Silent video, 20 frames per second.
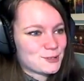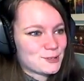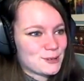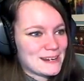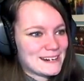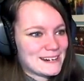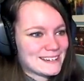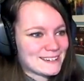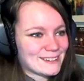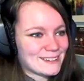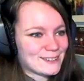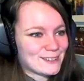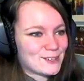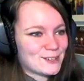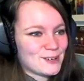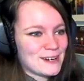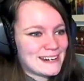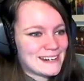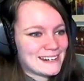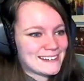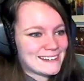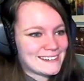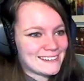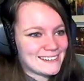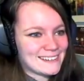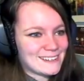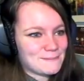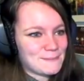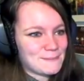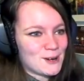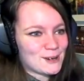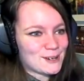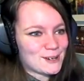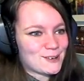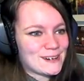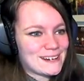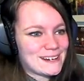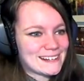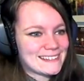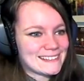Critical, critical, more
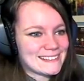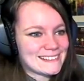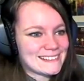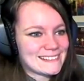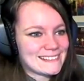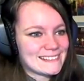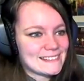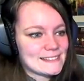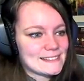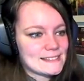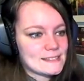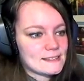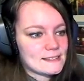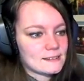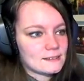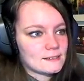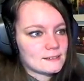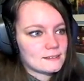criticals!